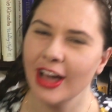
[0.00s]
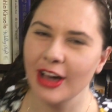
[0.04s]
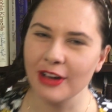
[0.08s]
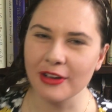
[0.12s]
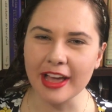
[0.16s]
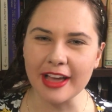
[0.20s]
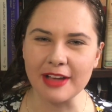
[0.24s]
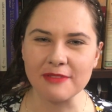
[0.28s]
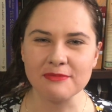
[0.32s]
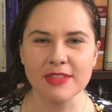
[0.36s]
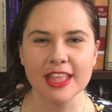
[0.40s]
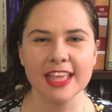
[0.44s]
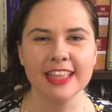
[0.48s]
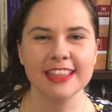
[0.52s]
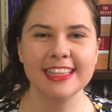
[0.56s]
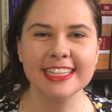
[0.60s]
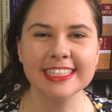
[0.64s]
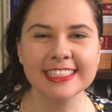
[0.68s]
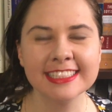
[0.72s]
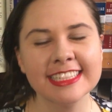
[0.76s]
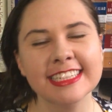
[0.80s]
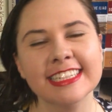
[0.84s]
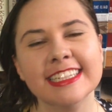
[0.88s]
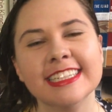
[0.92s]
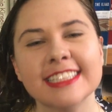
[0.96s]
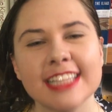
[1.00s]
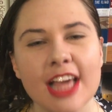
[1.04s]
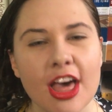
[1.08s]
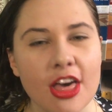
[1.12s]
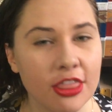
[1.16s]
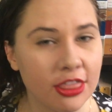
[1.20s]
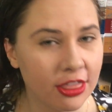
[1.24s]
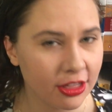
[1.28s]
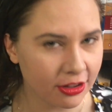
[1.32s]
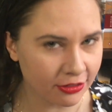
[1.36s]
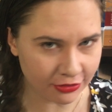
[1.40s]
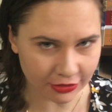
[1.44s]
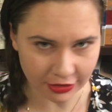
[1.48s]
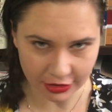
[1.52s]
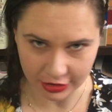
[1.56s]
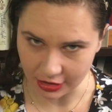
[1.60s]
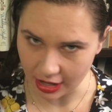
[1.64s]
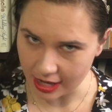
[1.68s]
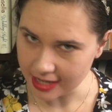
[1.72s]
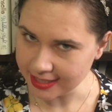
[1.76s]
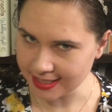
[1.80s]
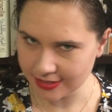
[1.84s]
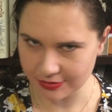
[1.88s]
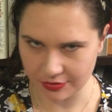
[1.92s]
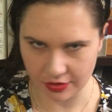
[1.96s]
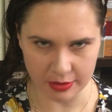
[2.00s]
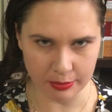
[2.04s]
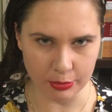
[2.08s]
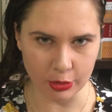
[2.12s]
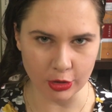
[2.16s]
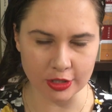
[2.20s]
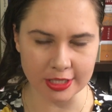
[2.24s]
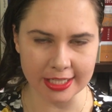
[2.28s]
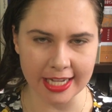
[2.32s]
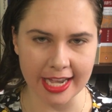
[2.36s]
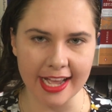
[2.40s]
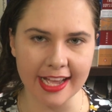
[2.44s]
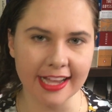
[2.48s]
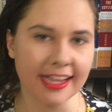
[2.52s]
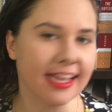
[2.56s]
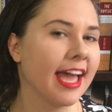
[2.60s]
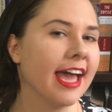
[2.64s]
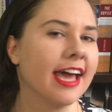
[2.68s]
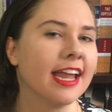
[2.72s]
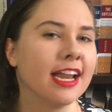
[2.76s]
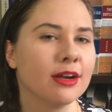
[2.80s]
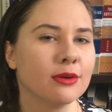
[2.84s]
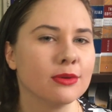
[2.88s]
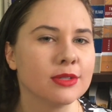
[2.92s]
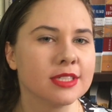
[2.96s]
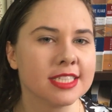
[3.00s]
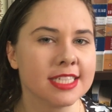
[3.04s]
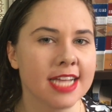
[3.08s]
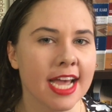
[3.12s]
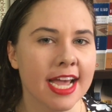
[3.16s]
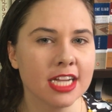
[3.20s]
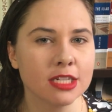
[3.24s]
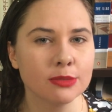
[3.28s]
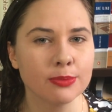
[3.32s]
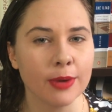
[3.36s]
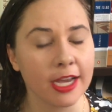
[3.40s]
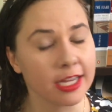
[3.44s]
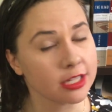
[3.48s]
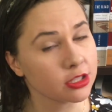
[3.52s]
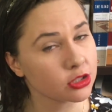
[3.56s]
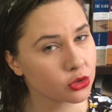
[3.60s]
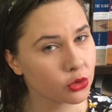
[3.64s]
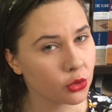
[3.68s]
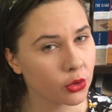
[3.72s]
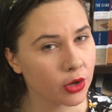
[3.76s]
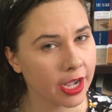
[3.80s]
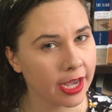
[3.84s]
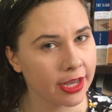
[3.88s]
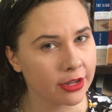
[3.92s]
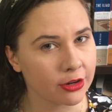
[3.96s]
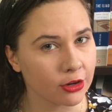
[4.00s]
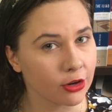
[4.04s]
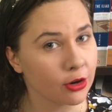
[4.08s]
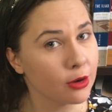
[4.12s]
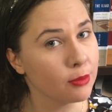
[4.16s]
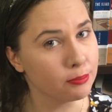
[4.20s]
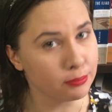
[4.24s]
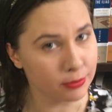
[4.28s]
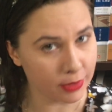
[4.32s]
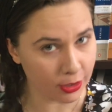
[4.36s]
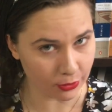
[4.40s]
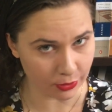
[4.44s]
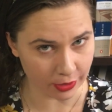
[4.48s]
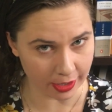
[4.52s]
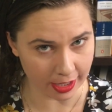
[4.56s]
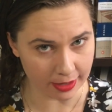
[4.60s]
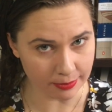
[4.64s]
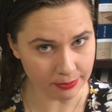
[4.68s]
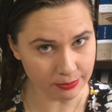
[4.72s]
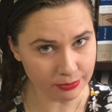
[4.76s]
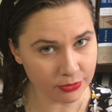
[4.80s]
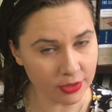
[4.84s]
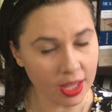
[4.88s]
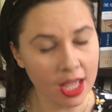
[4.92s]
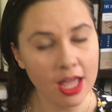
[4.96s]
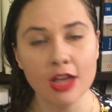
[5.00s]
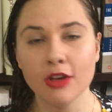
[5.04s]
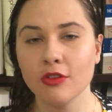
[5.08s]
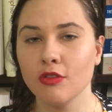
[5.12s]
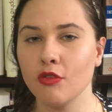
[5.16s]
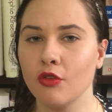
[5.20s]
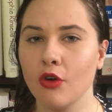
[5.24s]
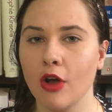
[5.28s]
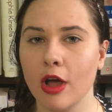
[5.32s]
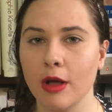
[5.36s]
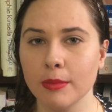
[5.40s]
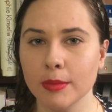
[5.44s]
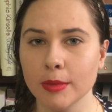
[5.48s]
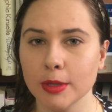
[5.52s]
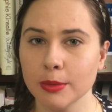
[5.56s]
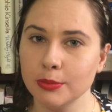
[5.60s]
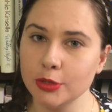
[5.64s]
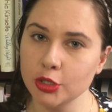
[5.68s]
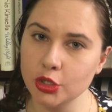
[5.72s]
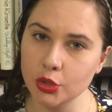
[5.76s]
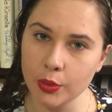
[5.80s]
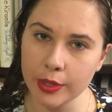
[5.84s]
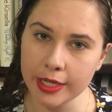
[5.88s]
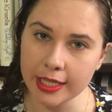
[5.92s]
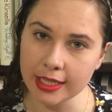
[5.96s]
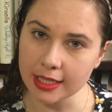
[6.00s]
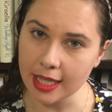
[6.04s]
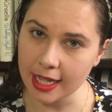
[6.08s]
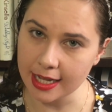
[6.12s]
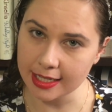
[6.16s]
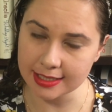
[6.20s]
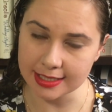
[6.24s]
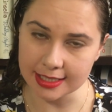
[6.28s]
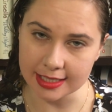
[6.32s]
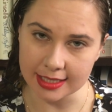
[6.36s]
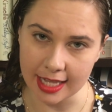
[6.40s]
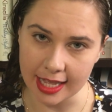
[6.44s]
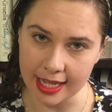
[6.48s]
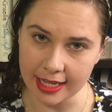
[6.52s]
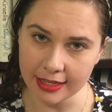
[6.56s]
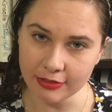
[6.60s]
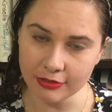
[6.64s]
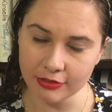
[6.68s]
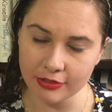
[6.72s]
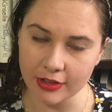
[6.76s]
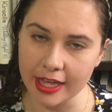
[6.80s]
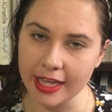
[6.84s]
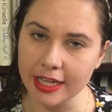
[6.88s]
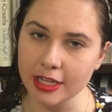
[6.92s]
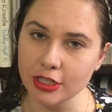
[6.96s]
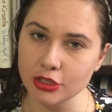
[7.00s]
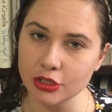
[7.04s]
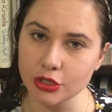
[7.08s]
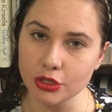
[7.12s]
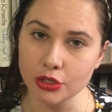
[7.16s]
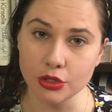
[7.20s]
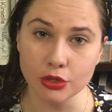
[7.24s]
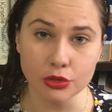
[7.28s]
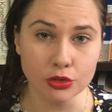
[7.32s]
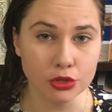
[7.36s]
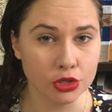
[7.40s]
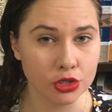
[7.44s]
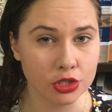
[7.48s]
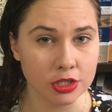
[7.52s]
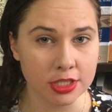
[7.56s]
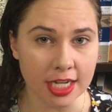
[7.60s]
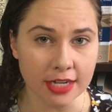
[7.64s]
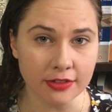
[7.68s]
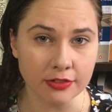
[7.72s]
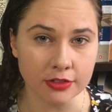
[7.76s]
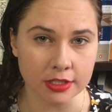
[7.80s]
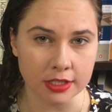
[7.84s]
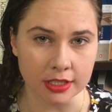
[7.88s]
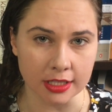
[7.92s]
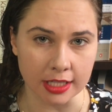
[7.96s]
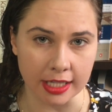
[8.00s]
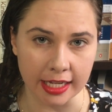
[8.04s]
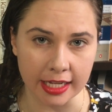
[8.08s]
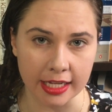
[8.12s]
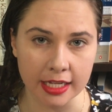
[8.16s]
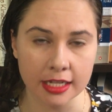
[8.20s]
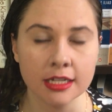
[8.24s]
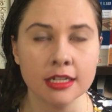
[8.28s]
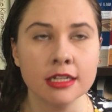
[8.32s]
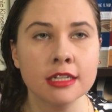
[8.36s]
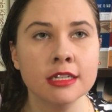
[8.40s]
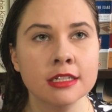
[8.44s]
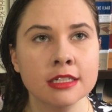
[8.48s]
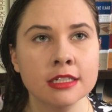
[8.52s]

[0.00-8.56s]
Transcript: Okay, this is the Philosophy Book Tag, and I was tagged by its creator, Miriam, from Between Lines in Life, and you should definitely